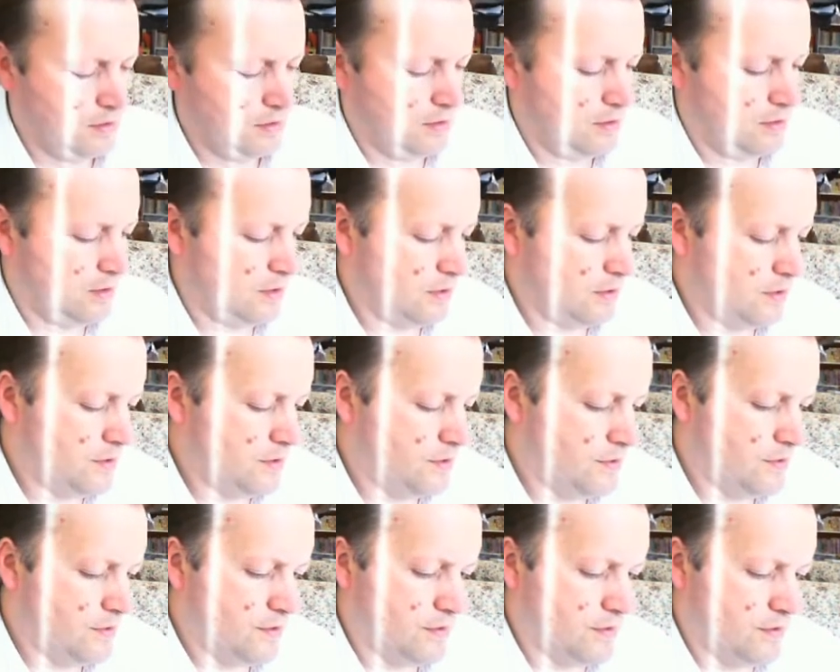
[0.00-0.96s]
Now
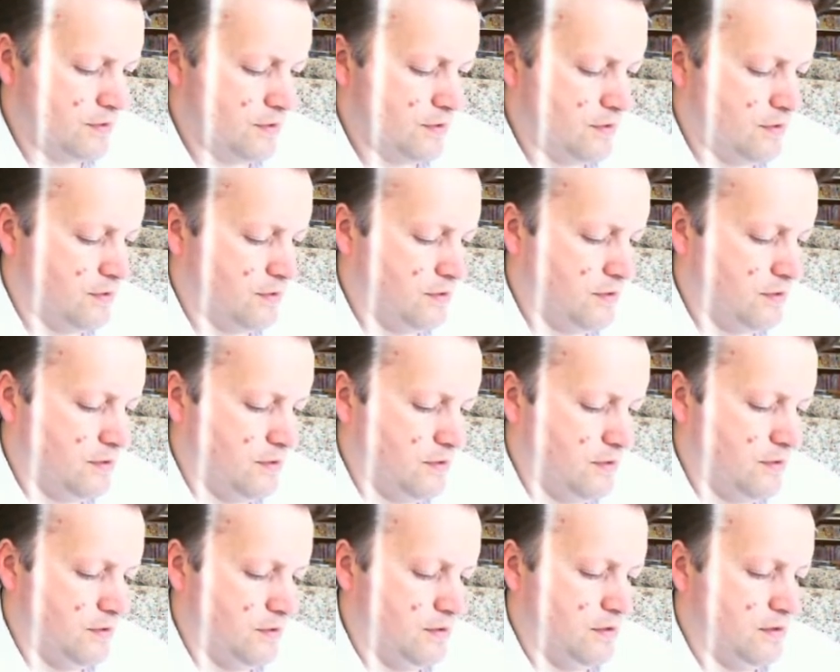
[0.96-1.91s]
this
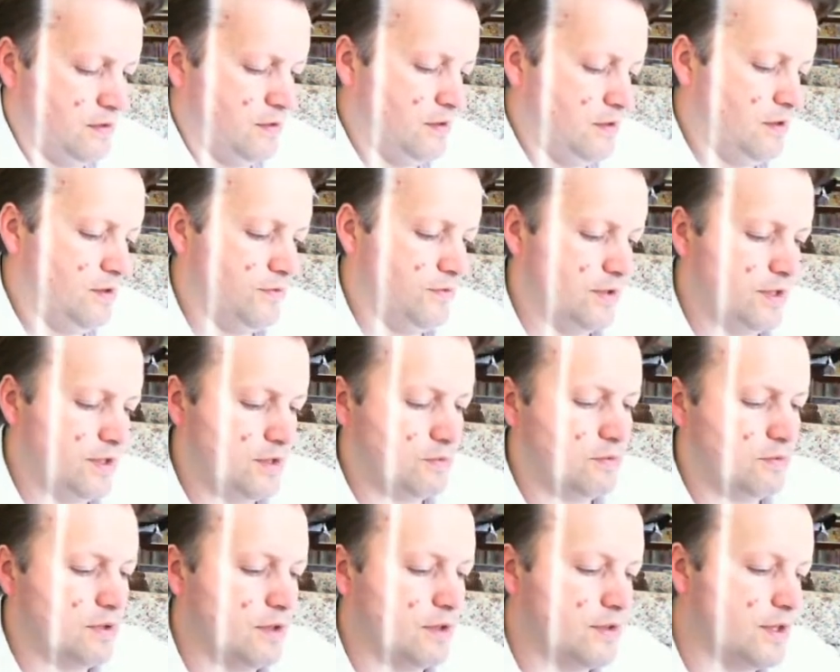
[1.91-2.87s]
bit is
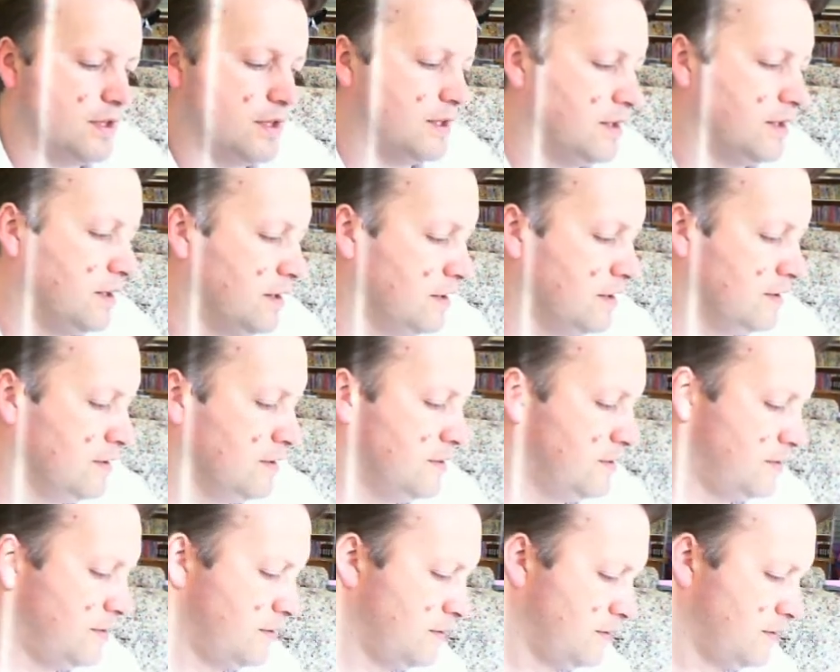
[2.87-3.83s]
what I think it
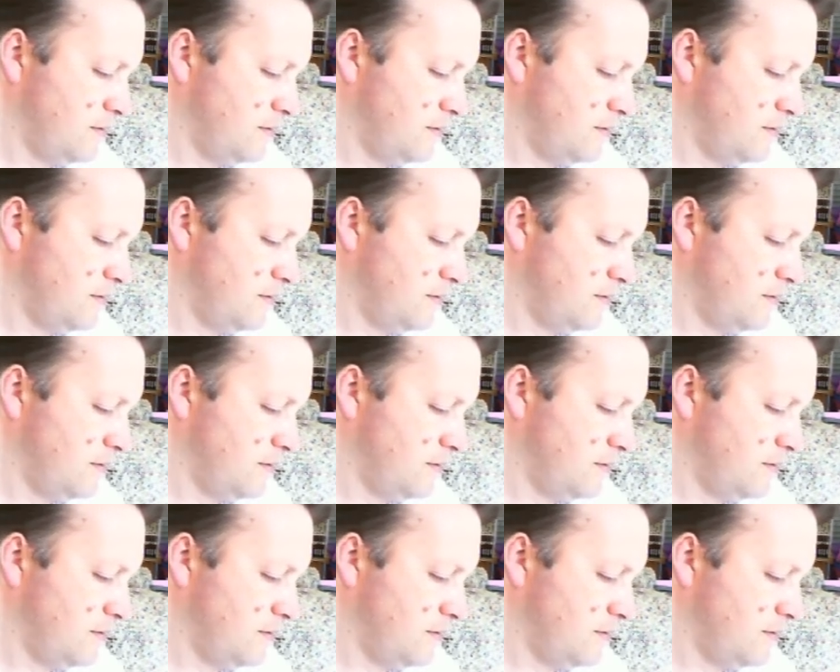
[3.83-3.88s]
is.